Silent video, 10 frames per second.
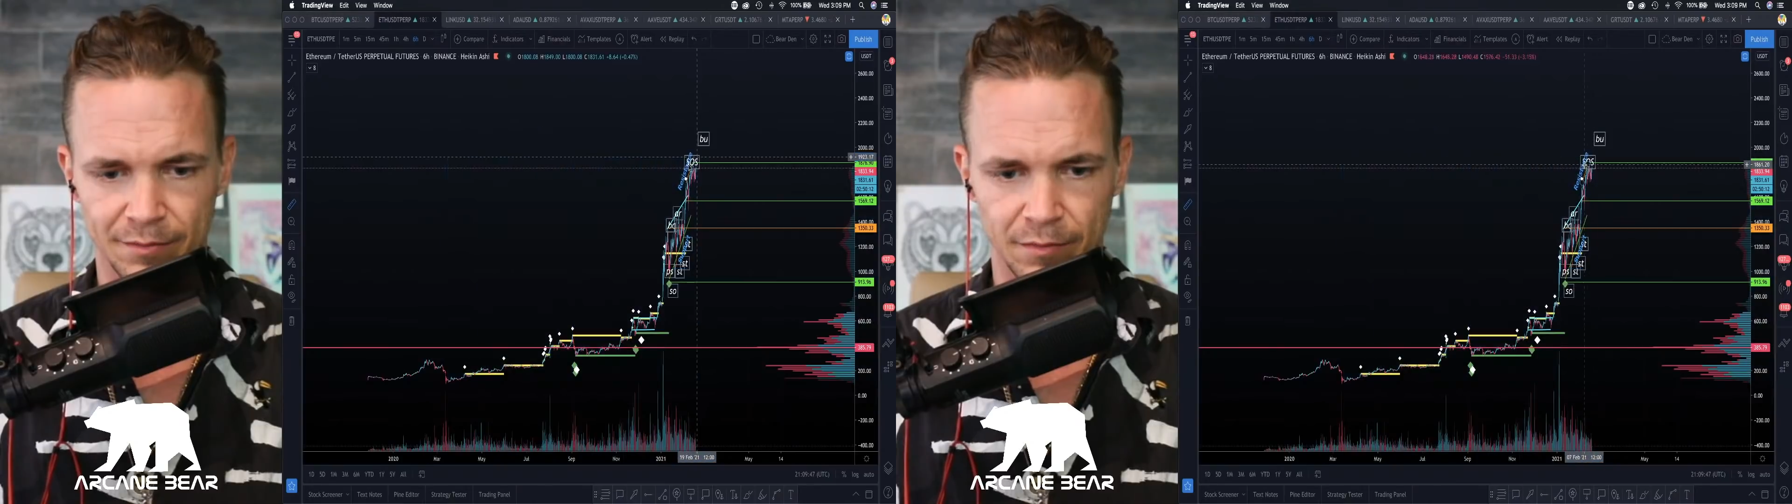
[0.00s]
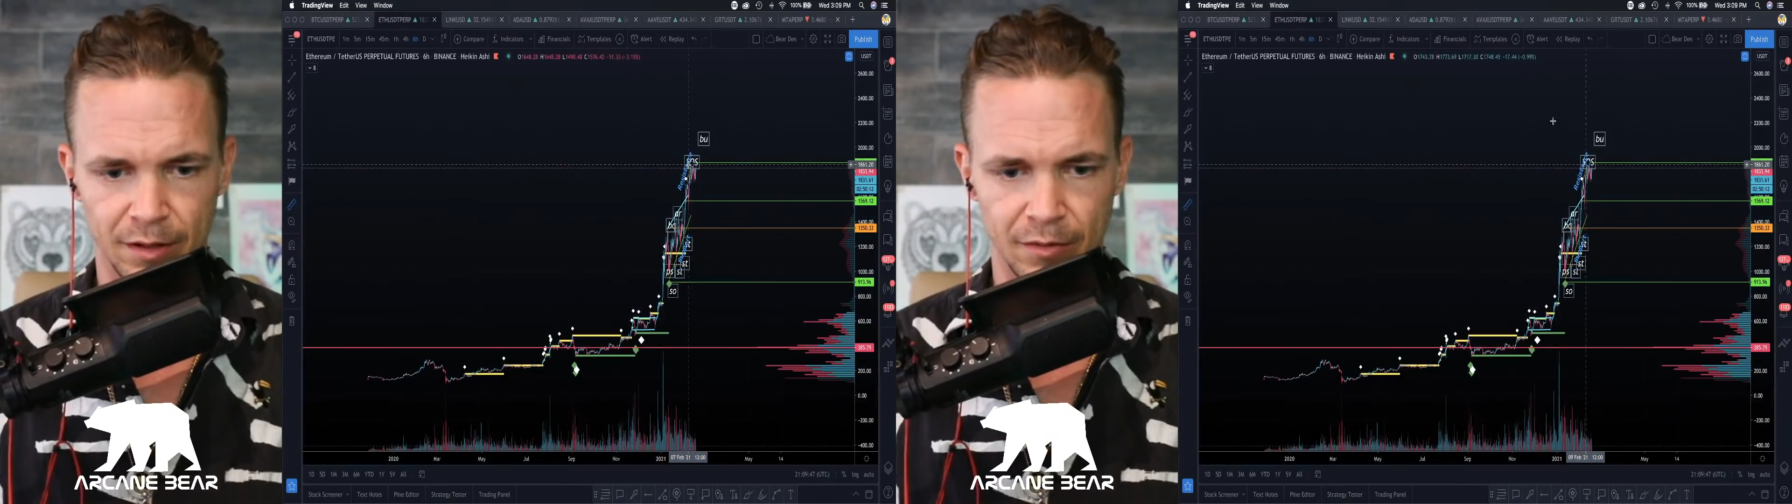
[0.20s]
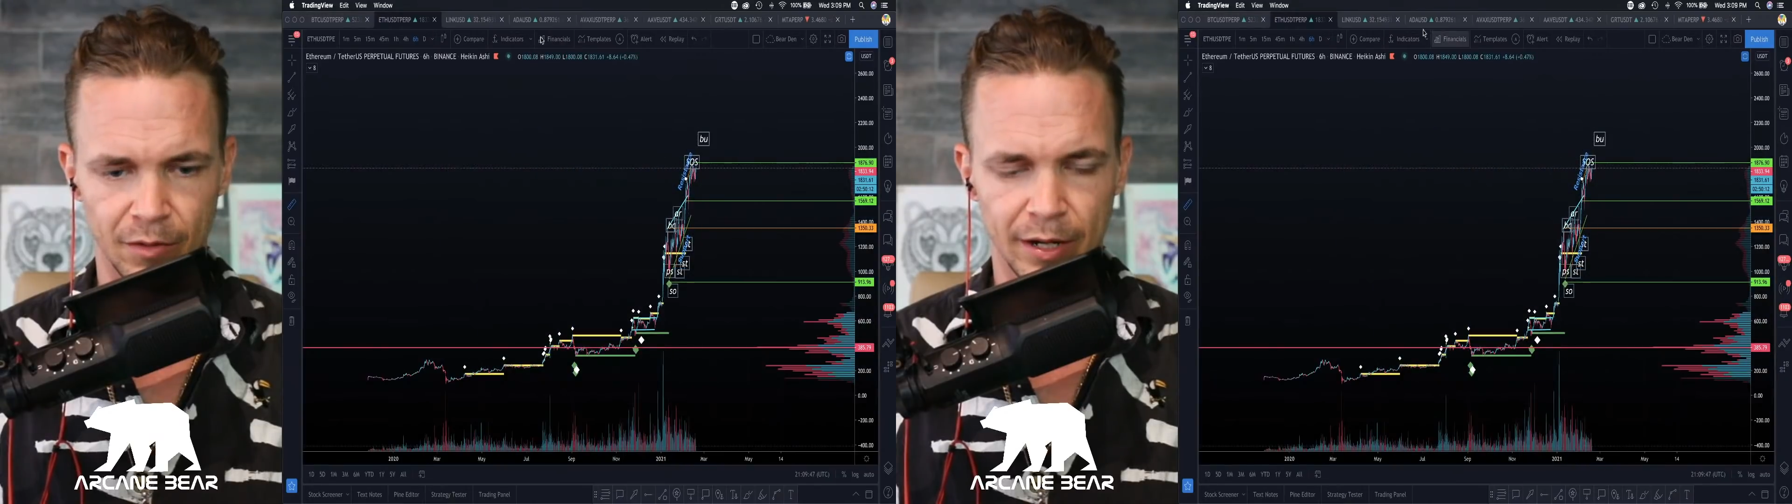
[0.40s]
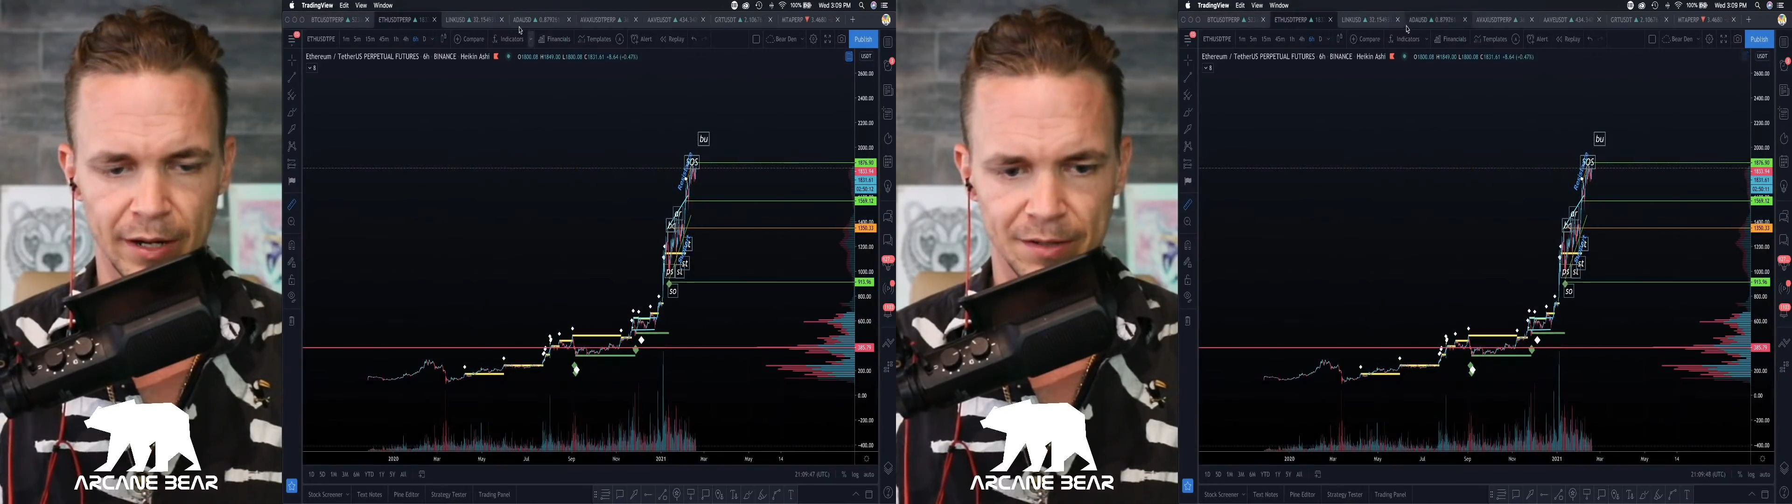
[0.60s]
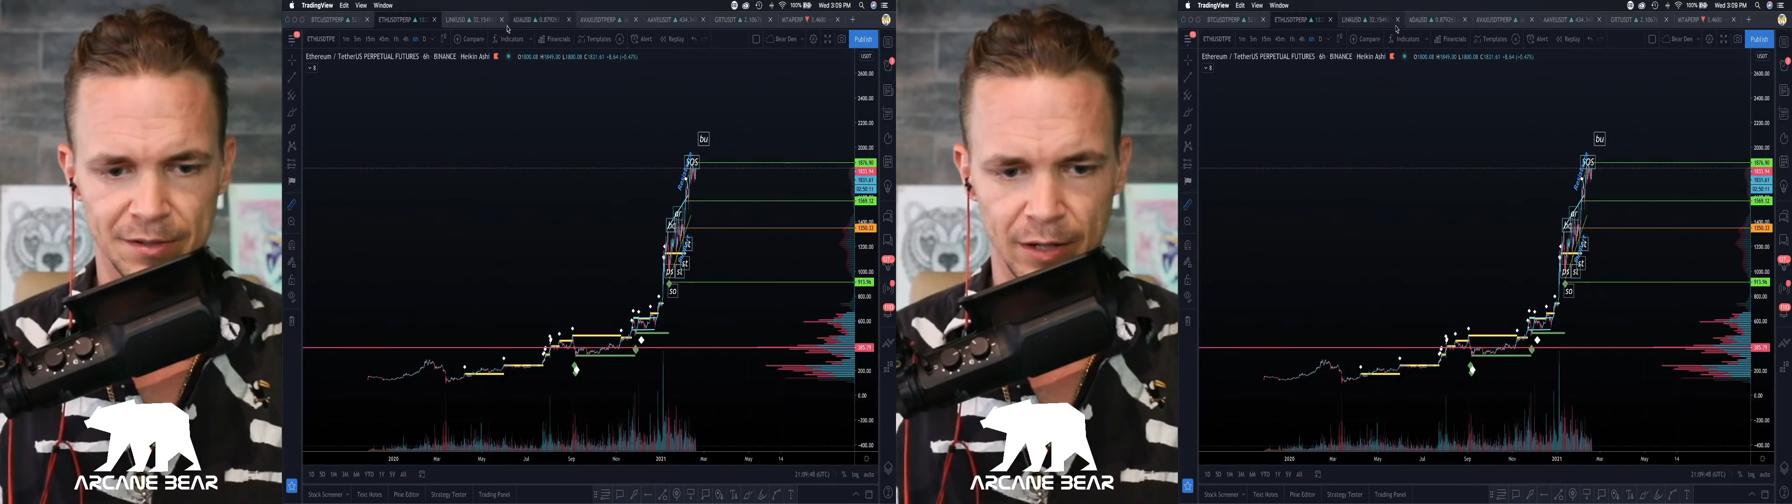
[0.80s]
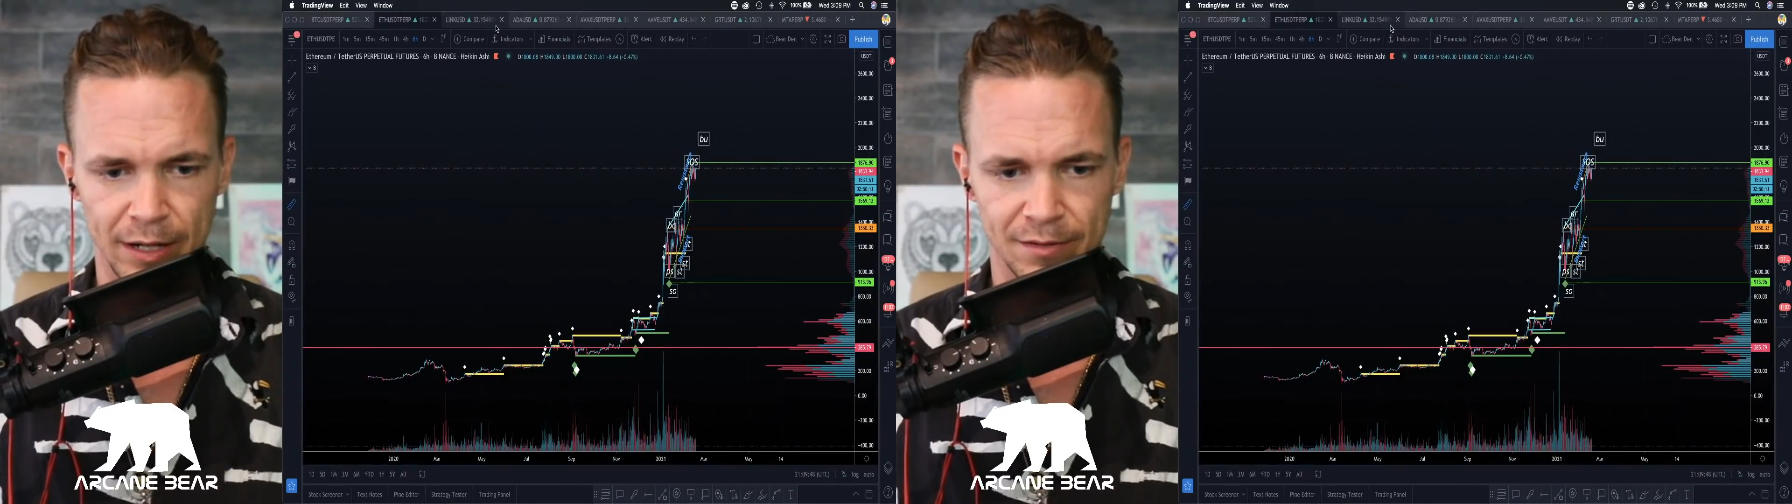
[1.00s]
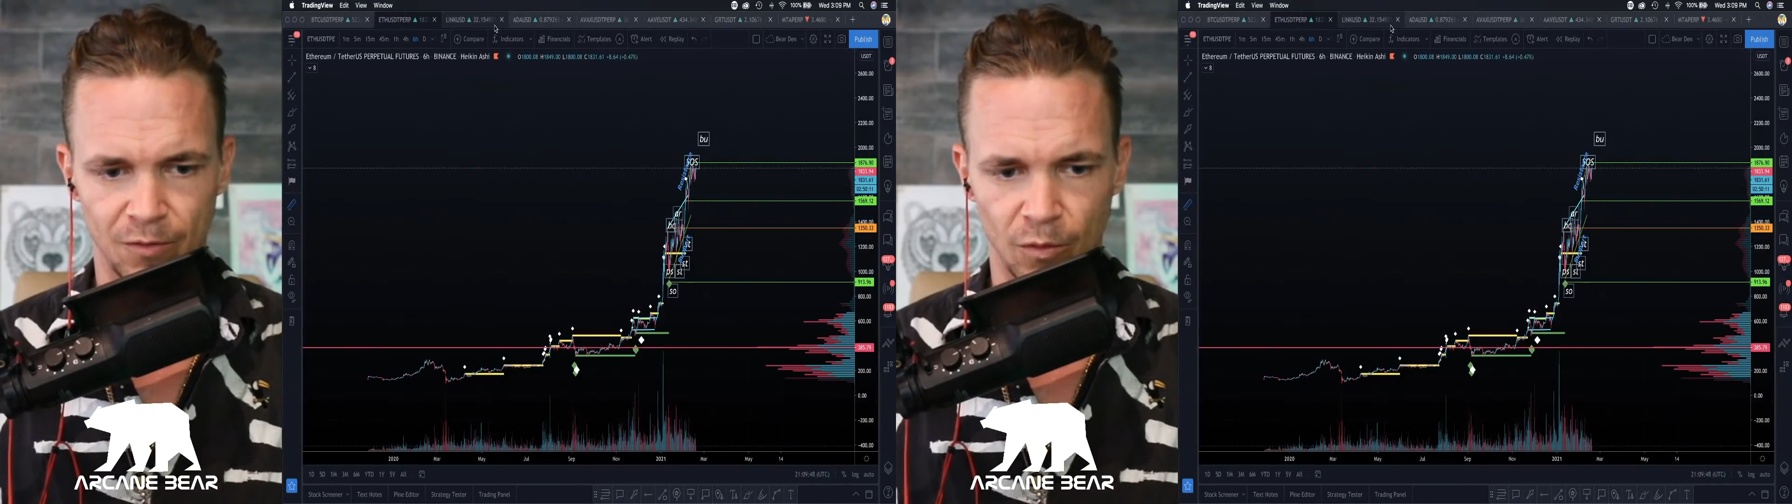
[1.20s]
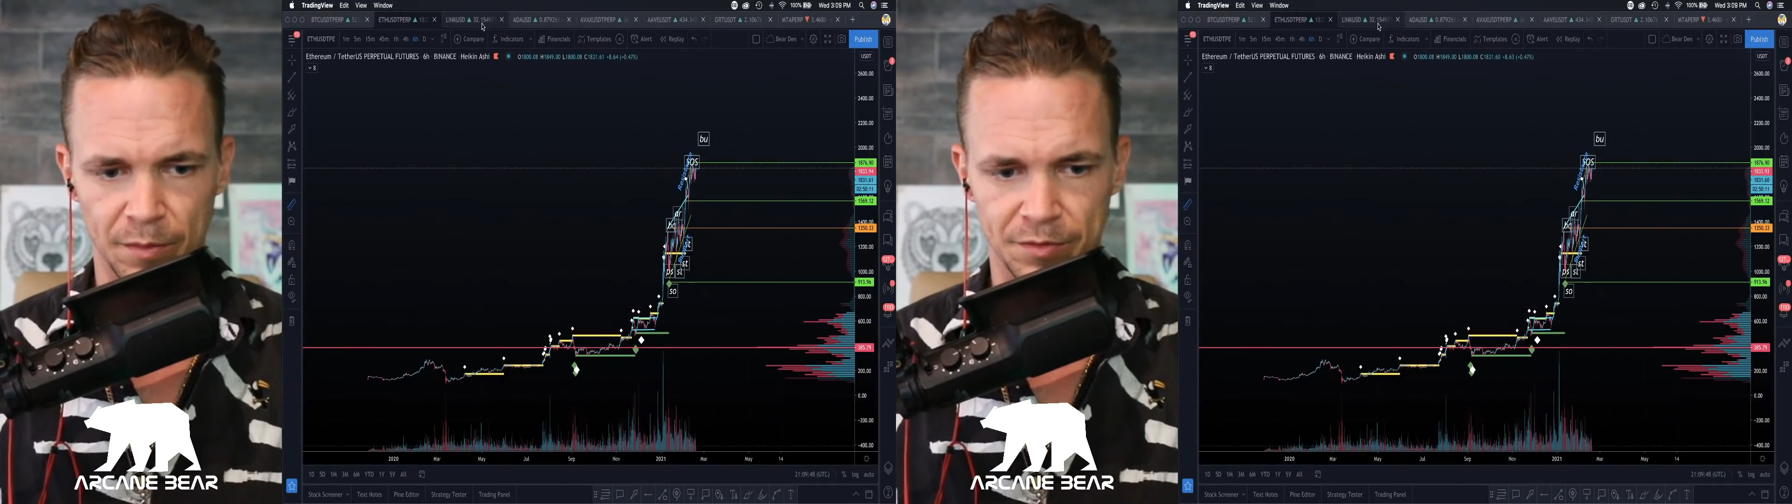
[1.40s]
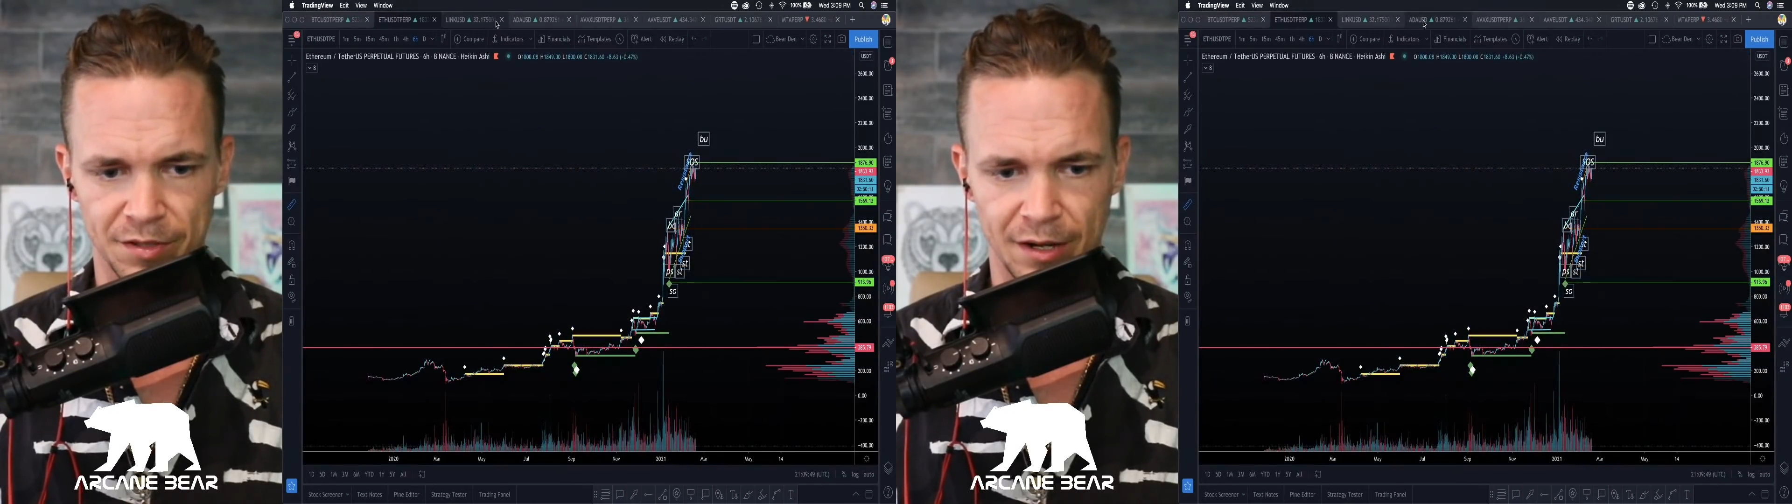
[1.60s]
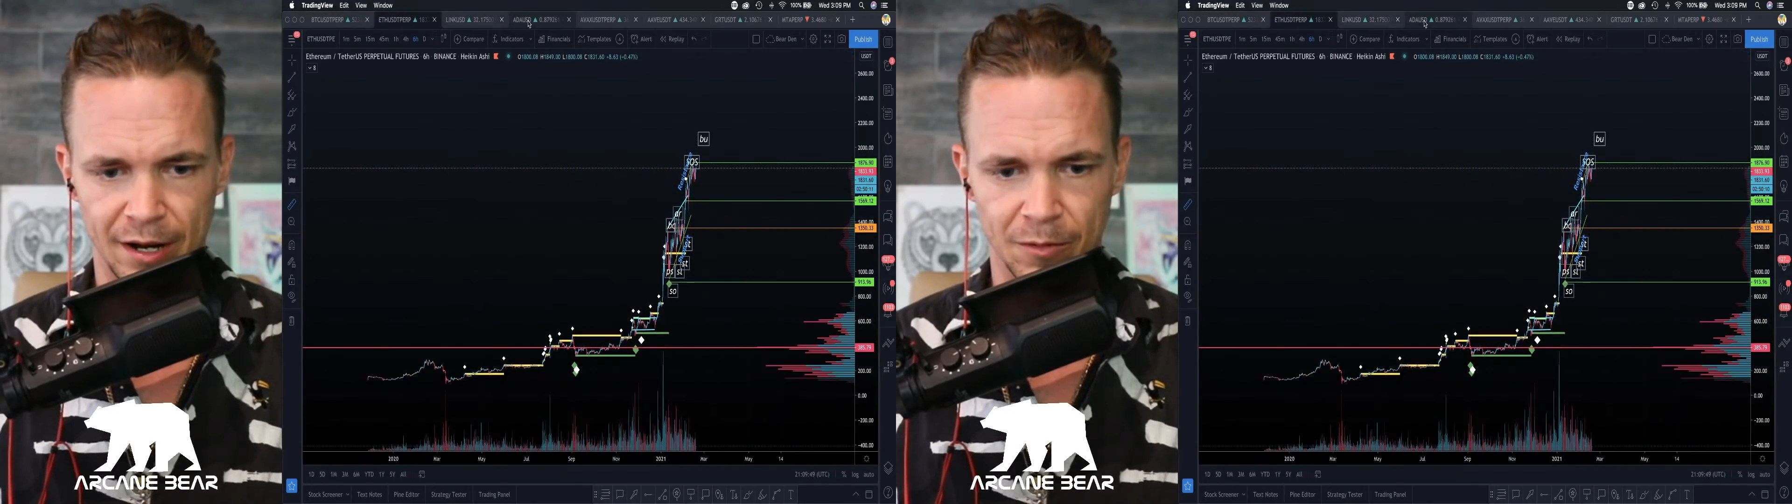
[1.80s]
Oh, okay, that's great. It's 400% higher.